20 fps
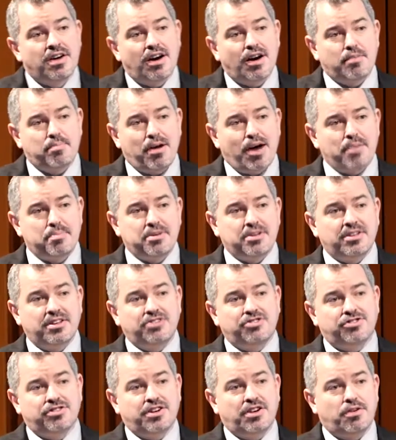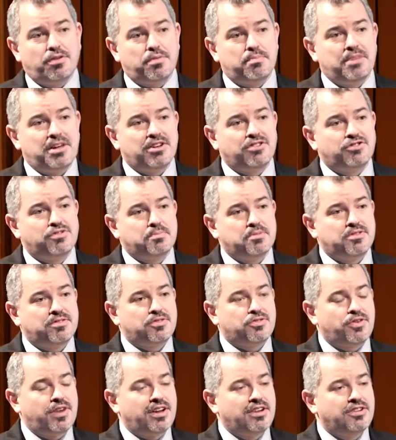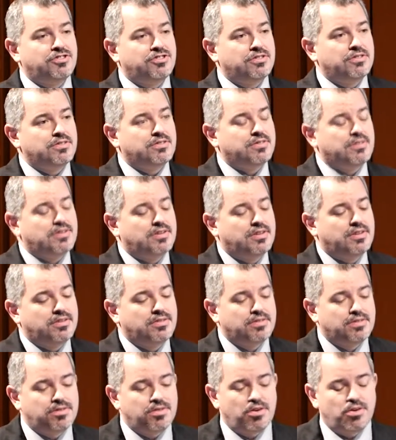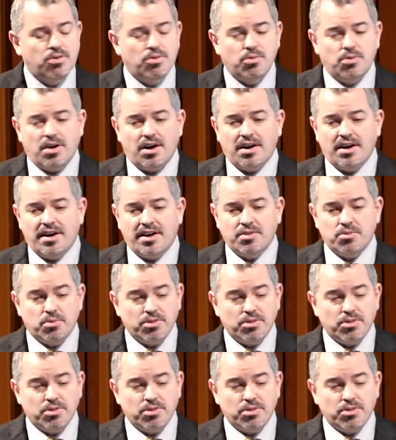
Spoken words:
population health management strategies. And so I